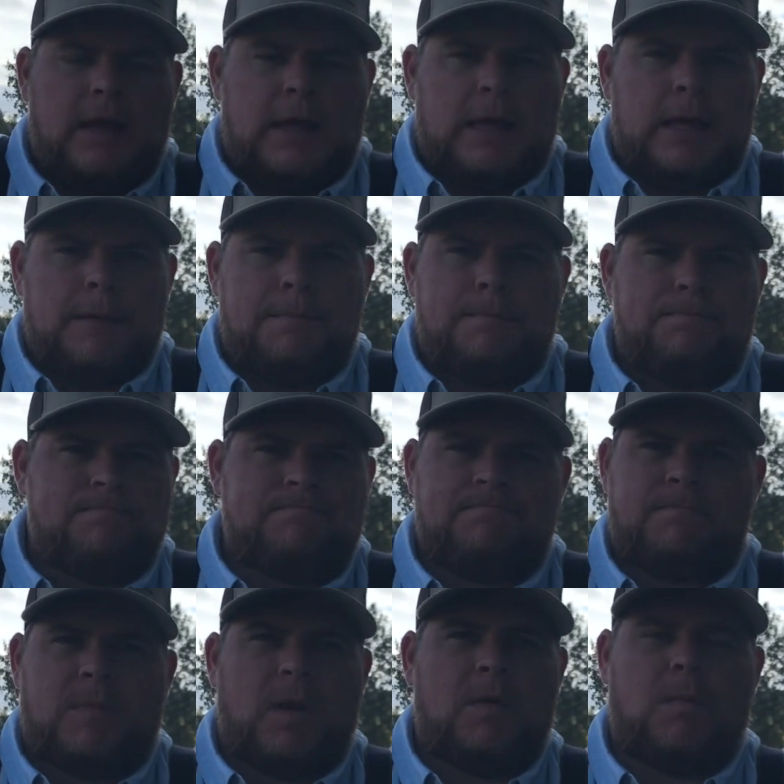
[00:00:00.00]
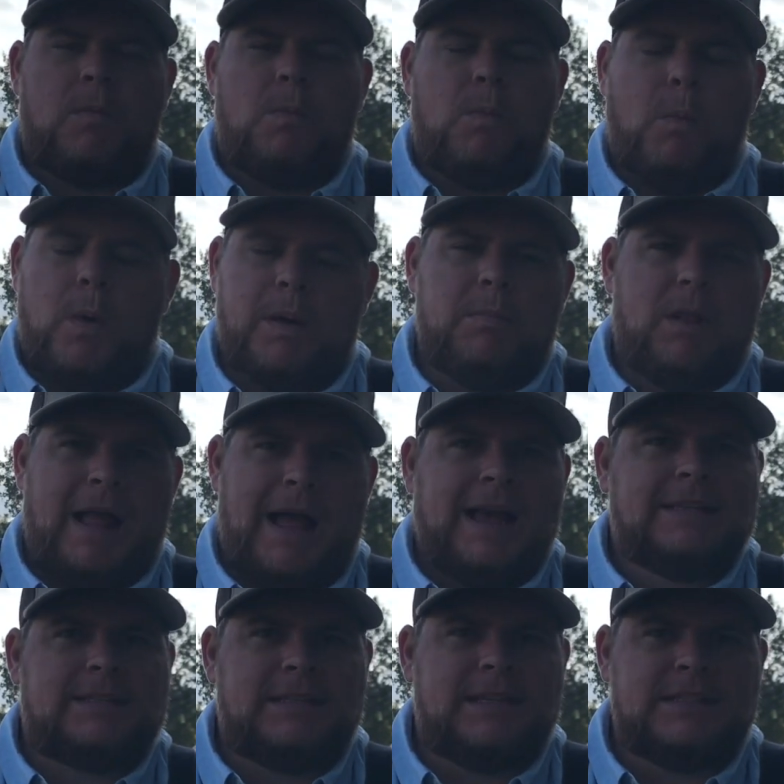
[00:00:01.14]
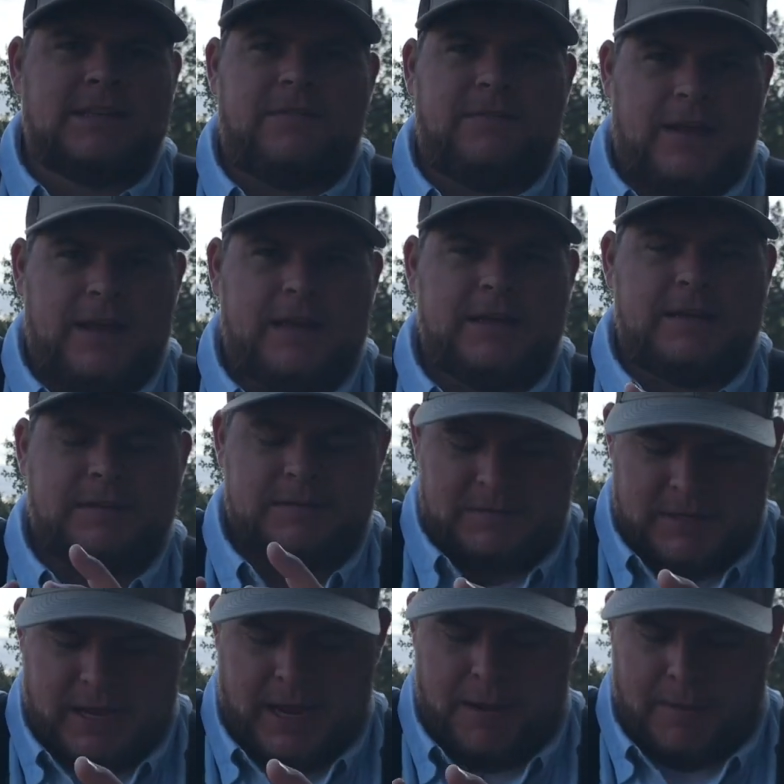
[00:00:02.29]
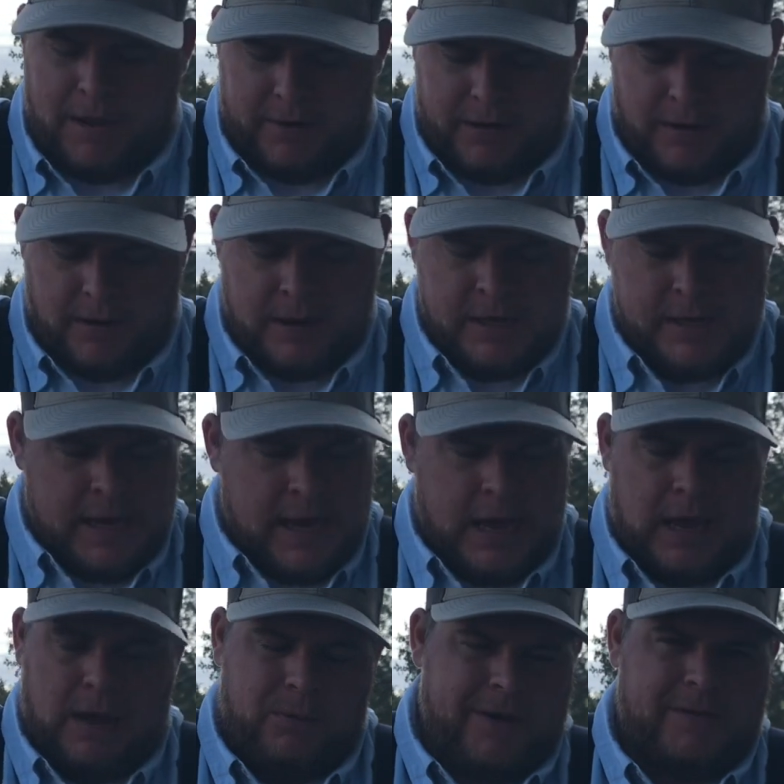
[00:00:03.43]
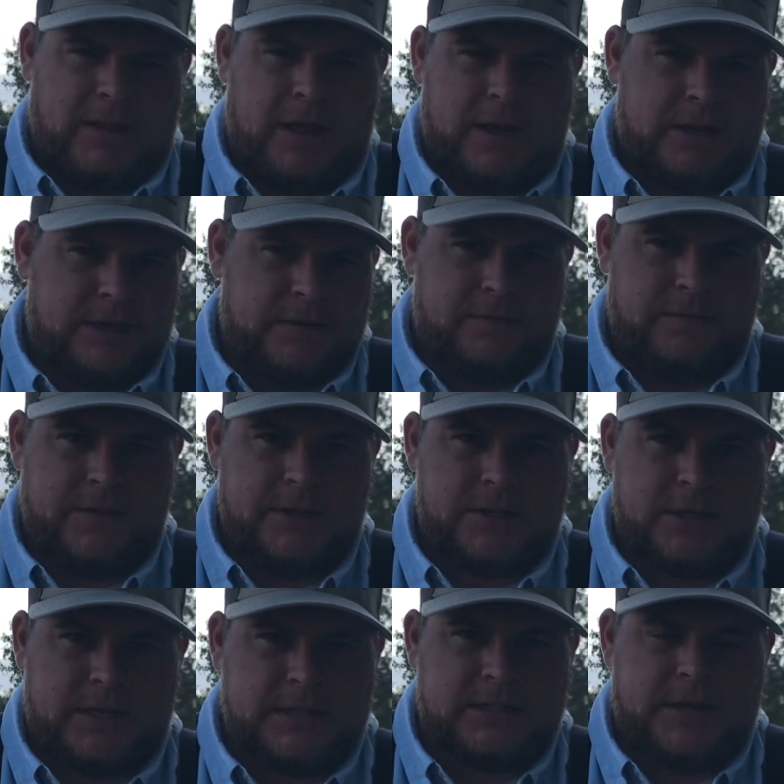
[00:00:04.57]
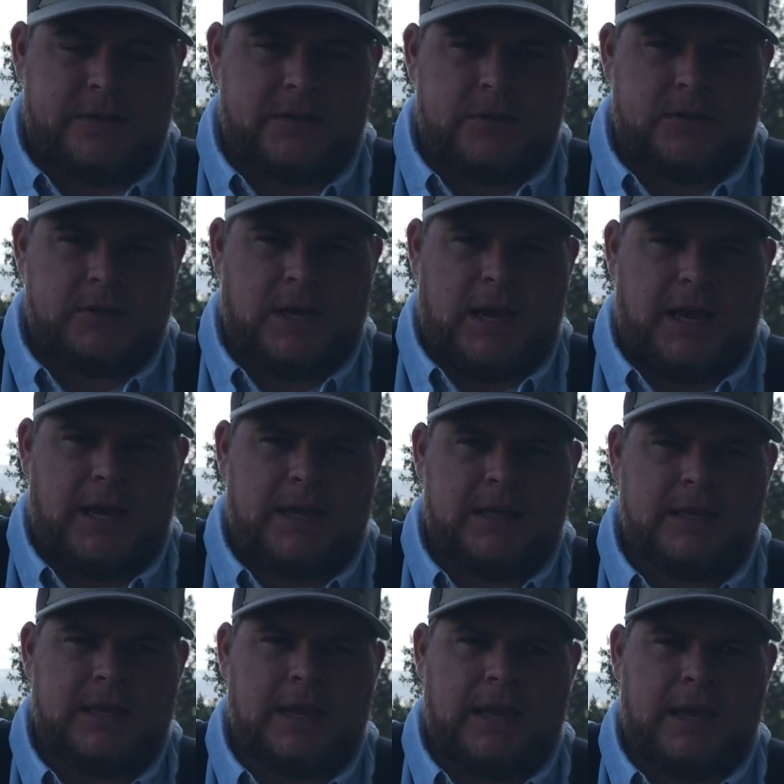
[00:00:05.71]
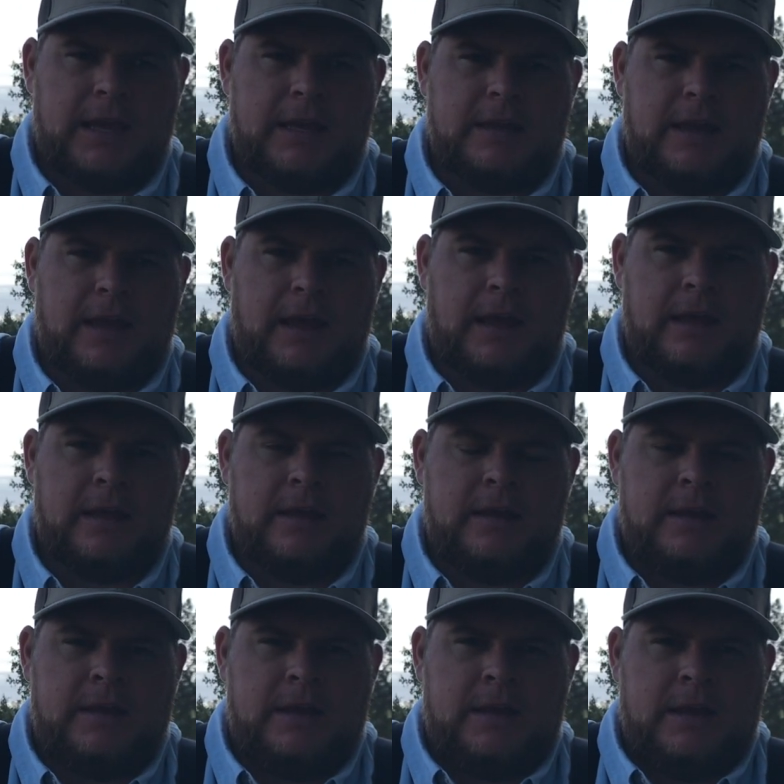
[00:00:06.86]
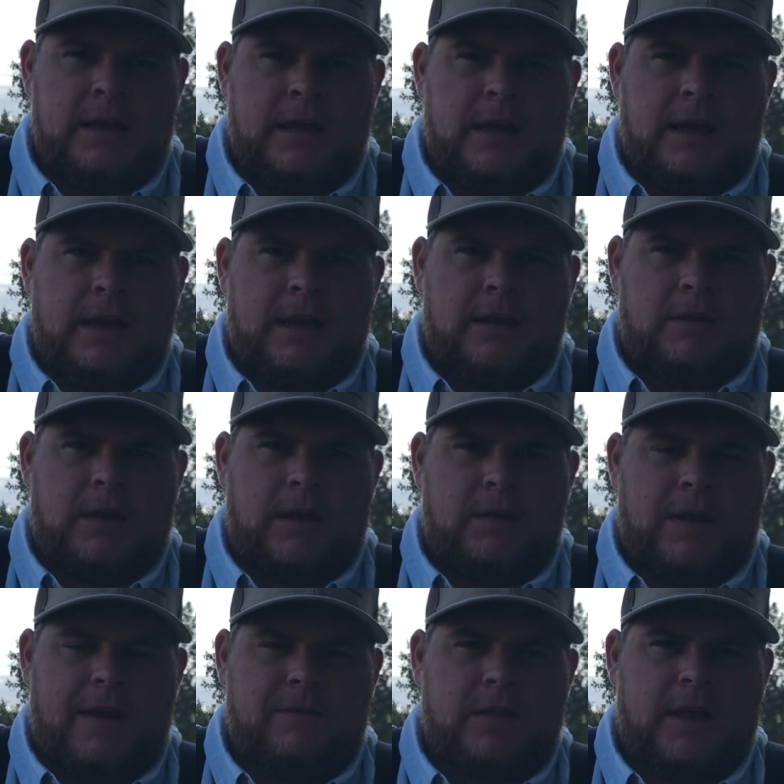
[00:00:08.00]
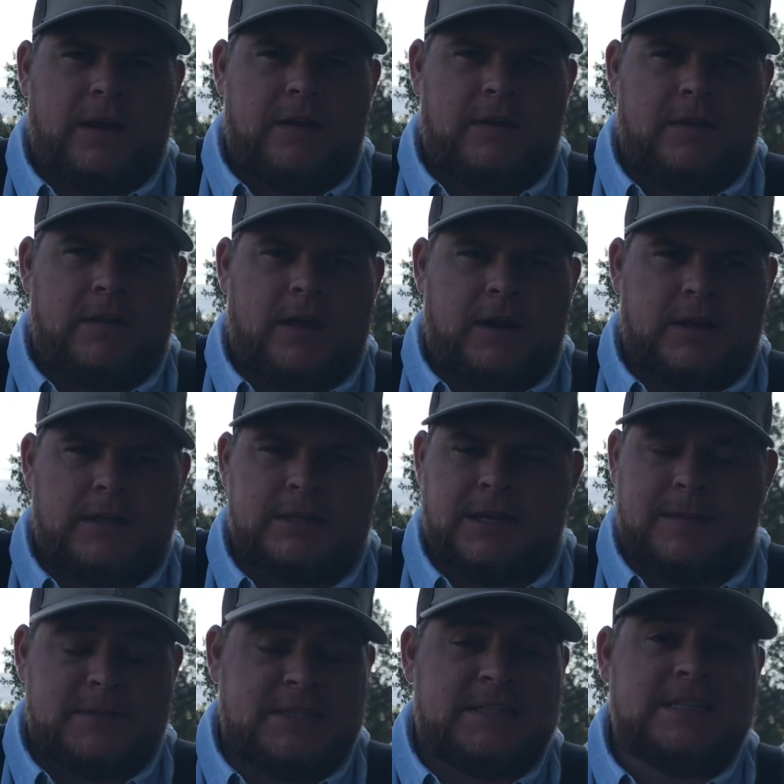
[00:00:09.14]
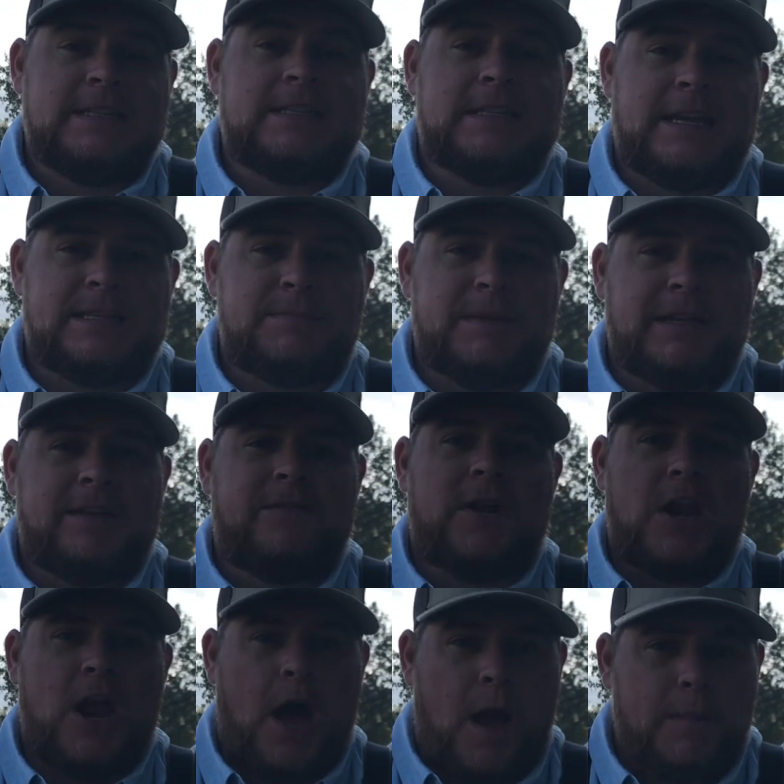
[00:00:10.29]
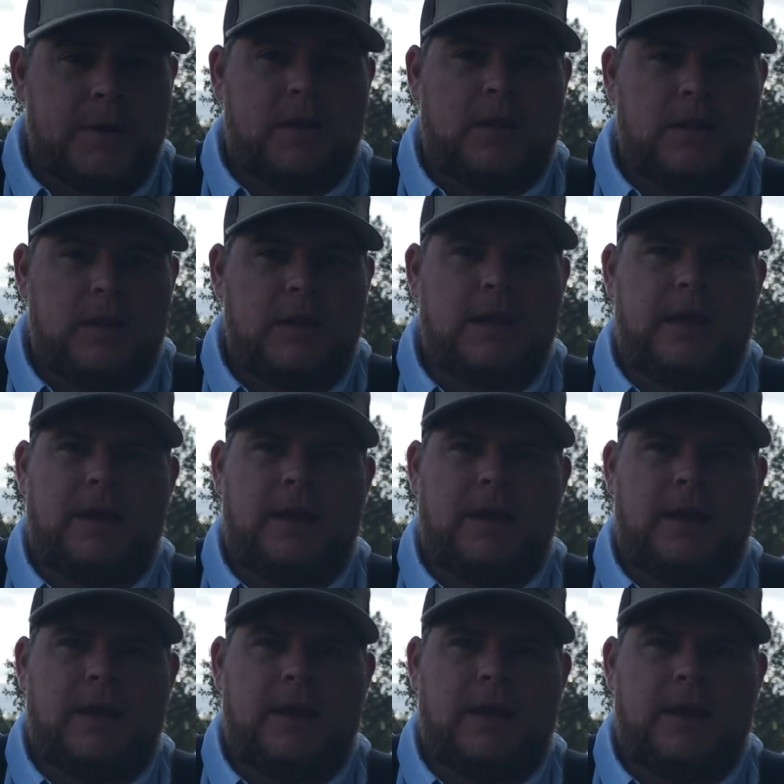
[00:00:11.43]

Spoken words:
What a blast. It's a fun time out here. We have a lot of good fishing in southern Utah and have a lot of good times. This season has been phenomenal